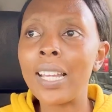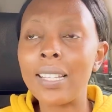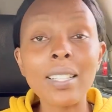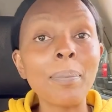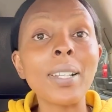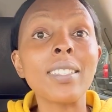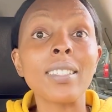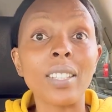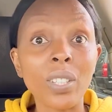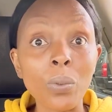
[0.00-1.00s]
this place
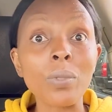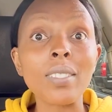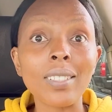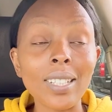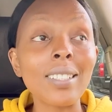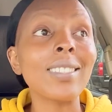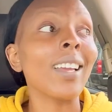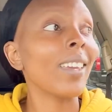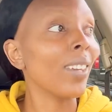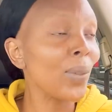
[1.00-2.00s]
is huge it's
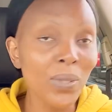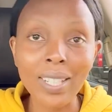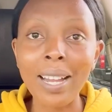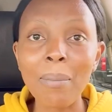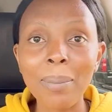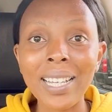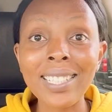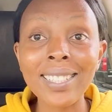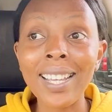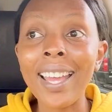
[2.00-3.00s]
a huge
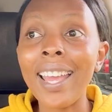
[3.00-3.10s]
campus